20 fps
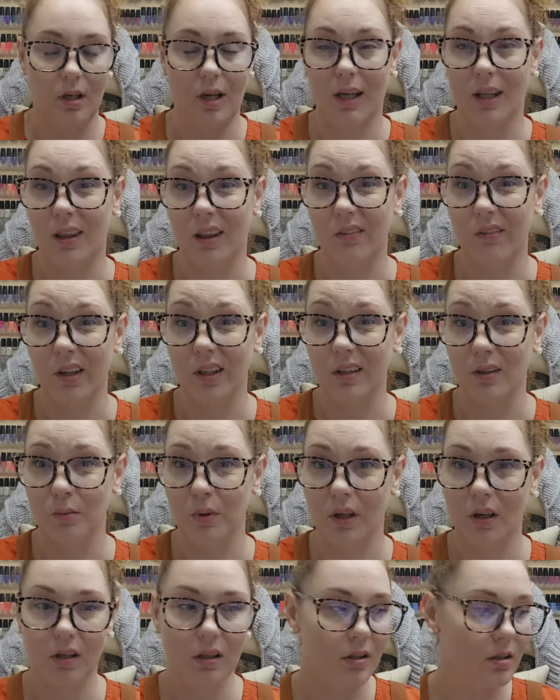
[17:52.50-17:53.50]
I love it, to
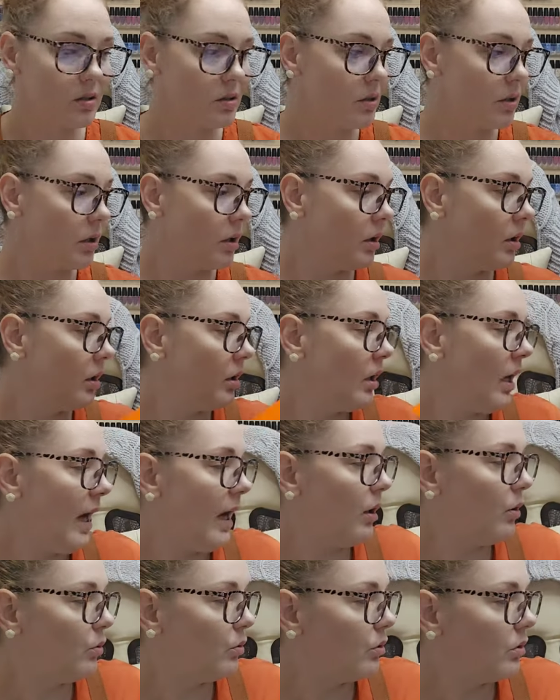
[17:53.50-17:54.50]
be honest.
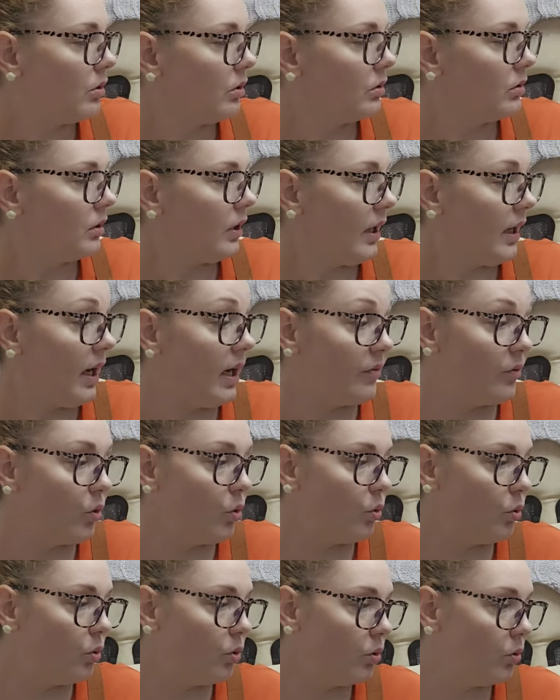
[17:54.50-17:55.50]
Oh, I have a
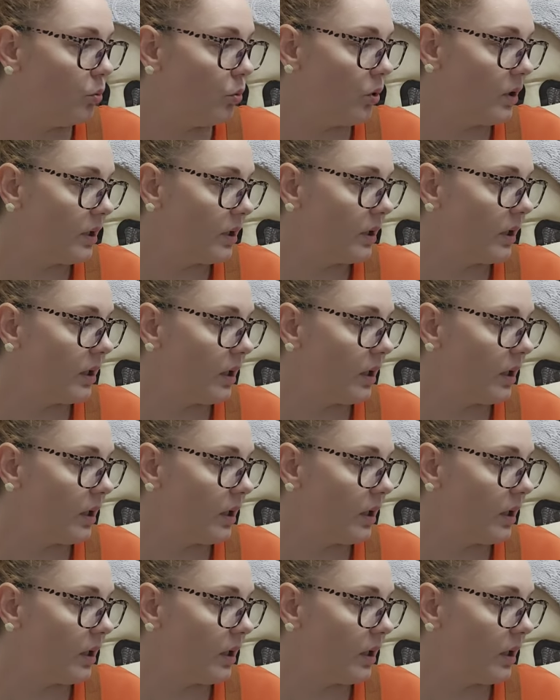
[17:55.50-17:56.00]
whole one